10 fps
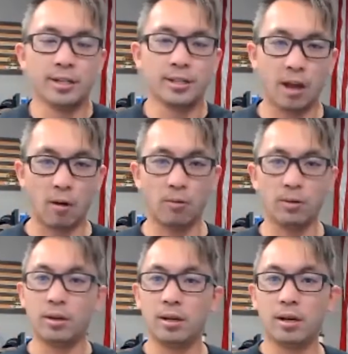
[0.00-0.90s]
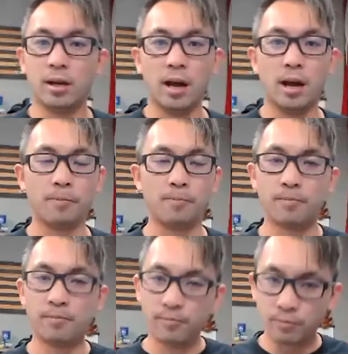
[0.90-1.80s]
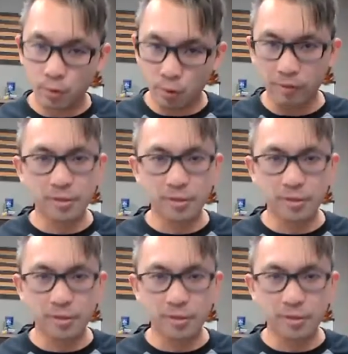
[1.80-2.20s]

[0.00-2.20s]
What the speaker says: So throughout